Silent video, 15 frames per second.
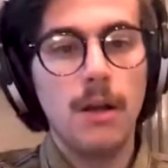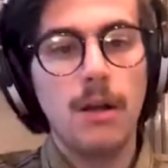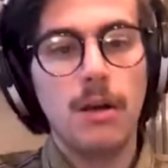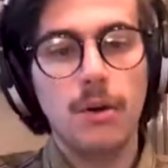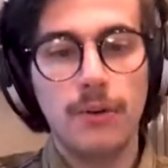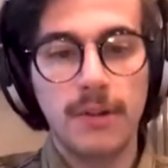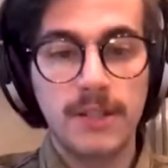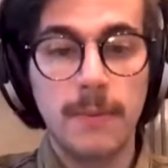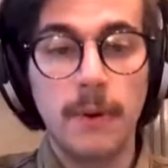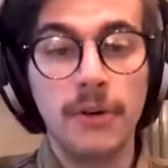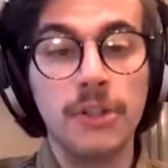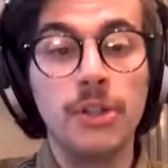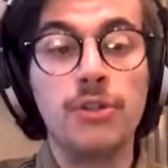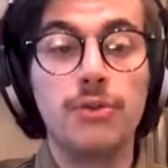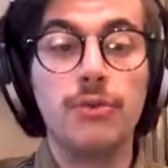
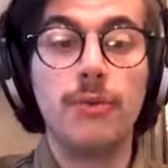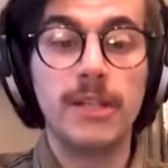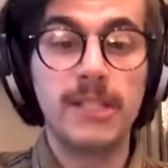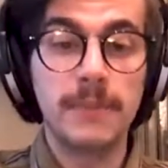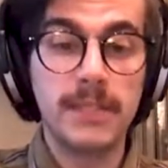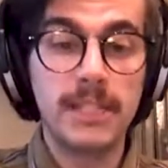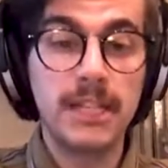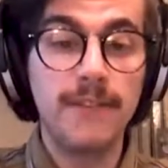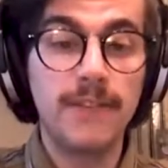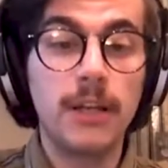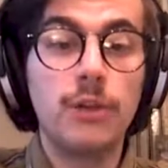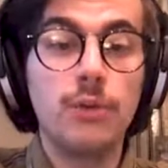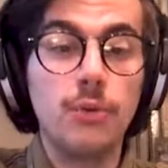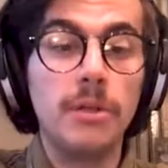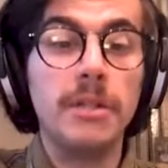corresponding to a
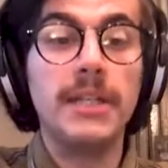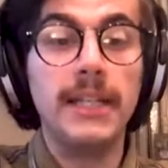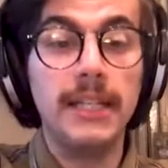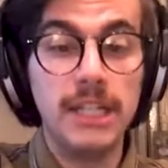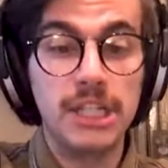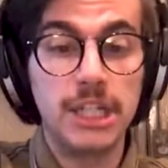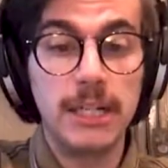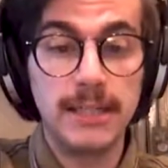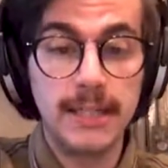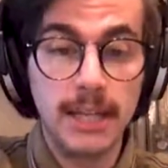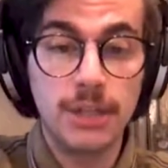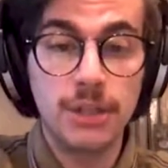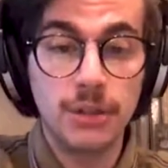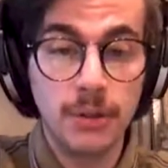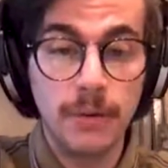specific dual
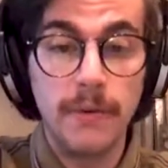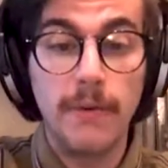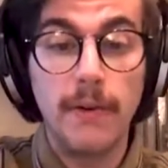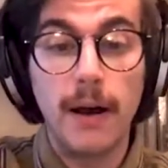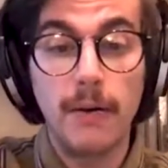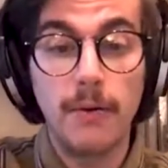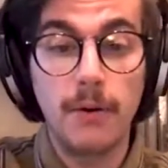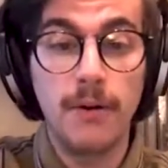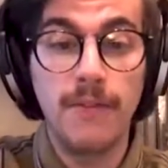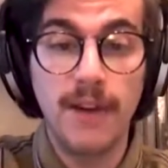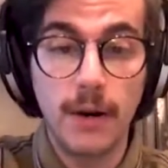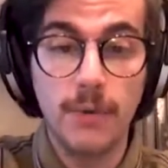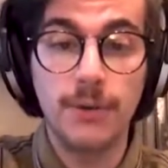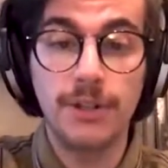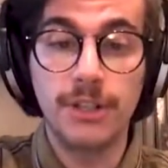initialization of
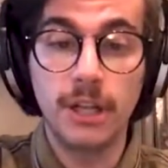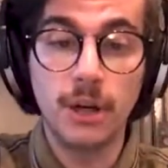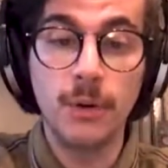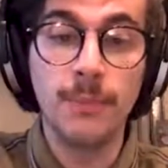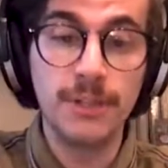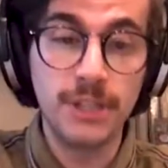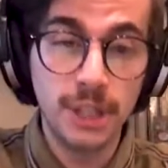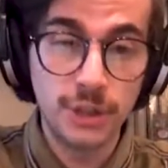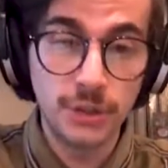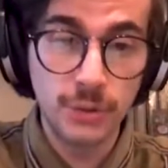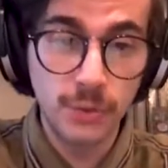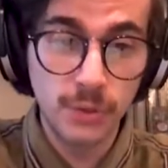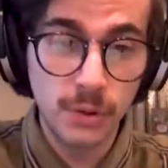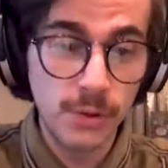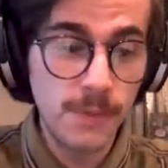our decomposition
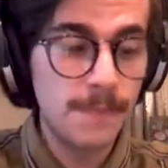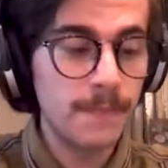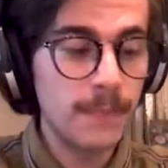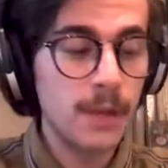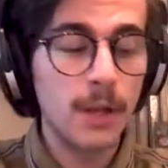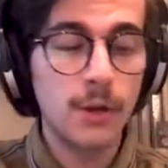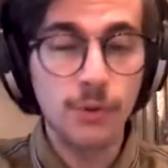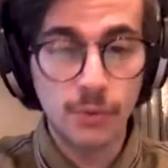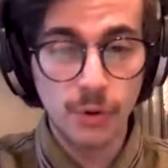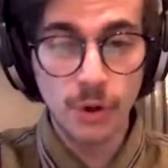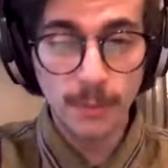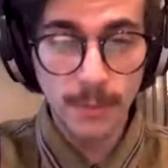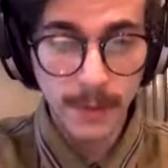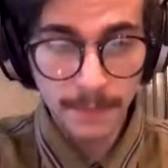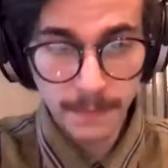dual,
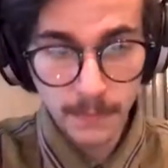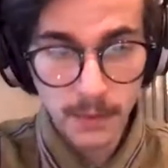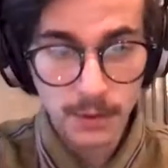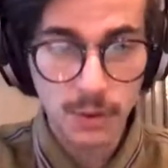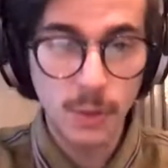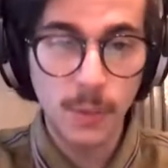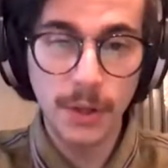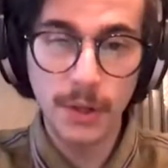Rudy. So we